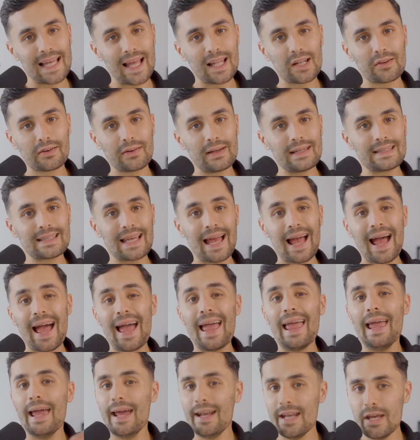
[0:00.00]
salaries
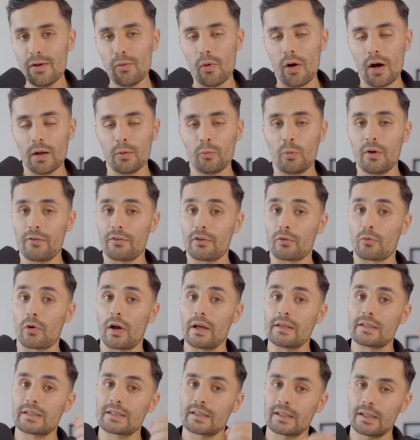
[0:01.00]
at anyone with the
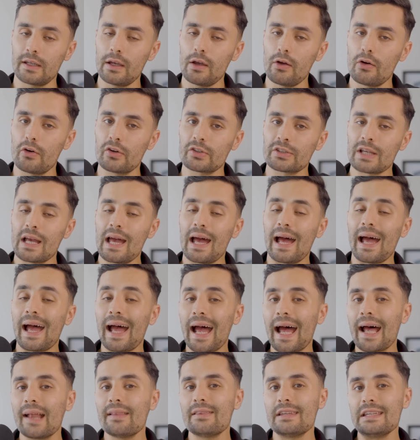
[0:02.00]
right skills
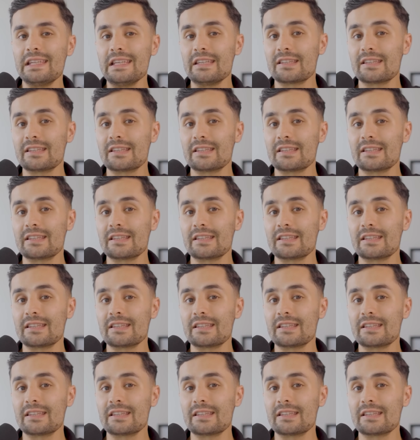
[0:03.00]
and the